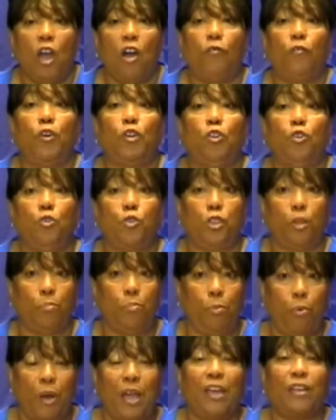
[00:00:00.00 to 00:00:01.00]
for you to
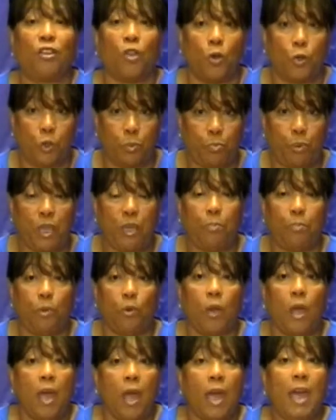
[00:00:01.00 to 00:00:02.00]
bring those
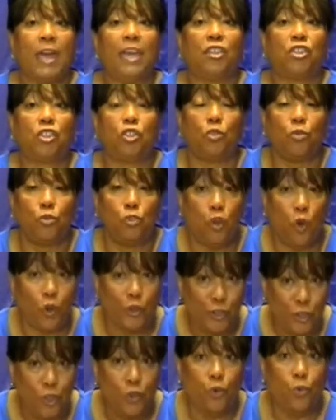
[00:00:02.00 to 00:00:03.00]
people into your
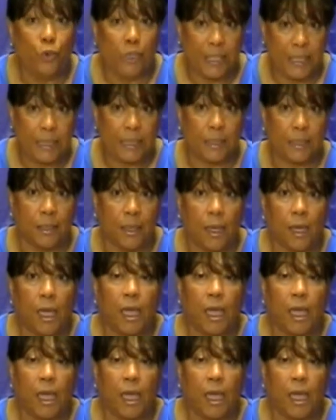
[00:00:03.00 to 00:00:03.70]
newness,